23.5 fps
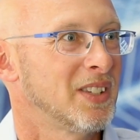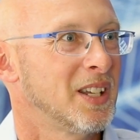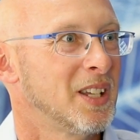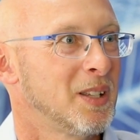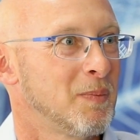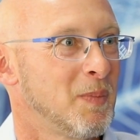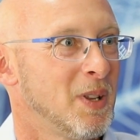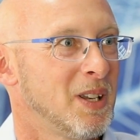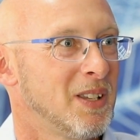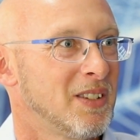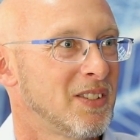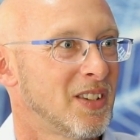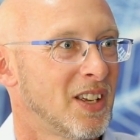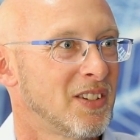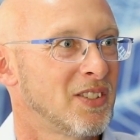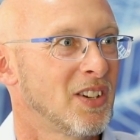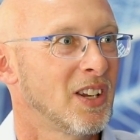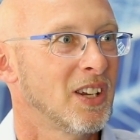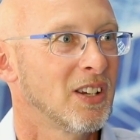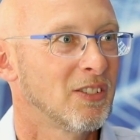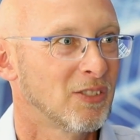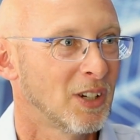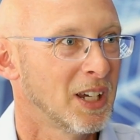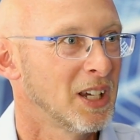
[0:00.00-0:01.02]
and it's been such a
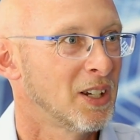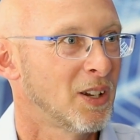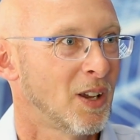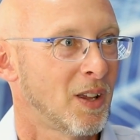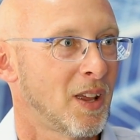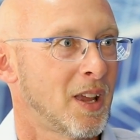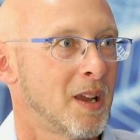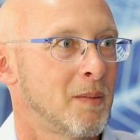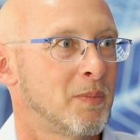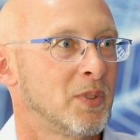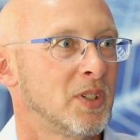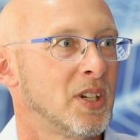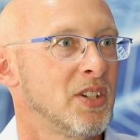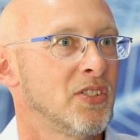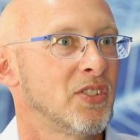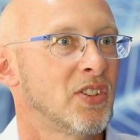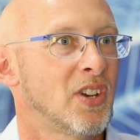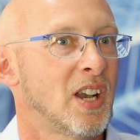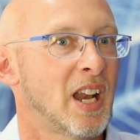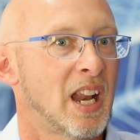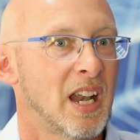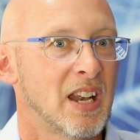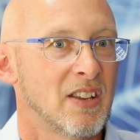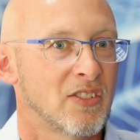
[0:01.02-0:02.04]
great
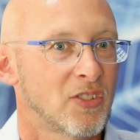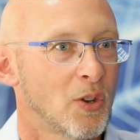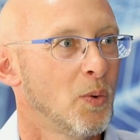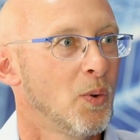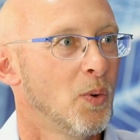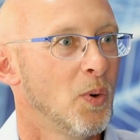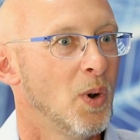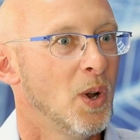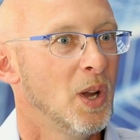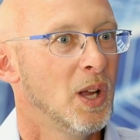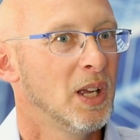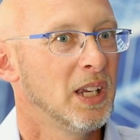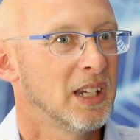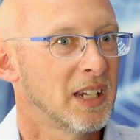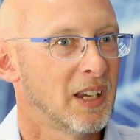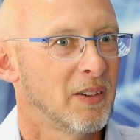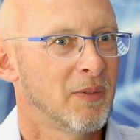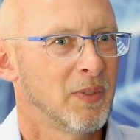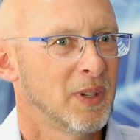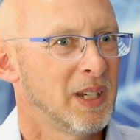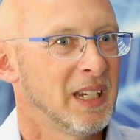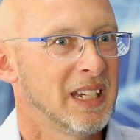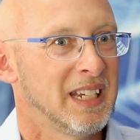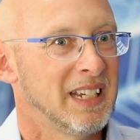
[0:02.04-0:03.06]
collaboration and so kind
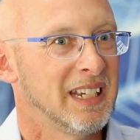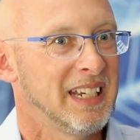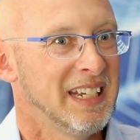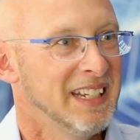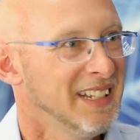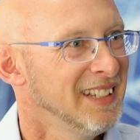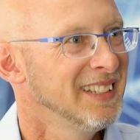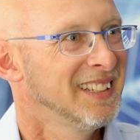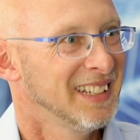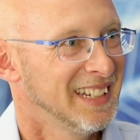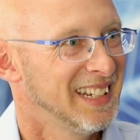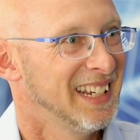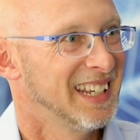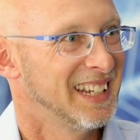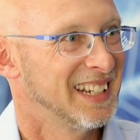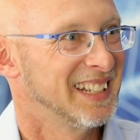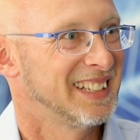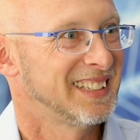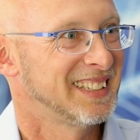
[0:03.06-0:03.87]
of easy in a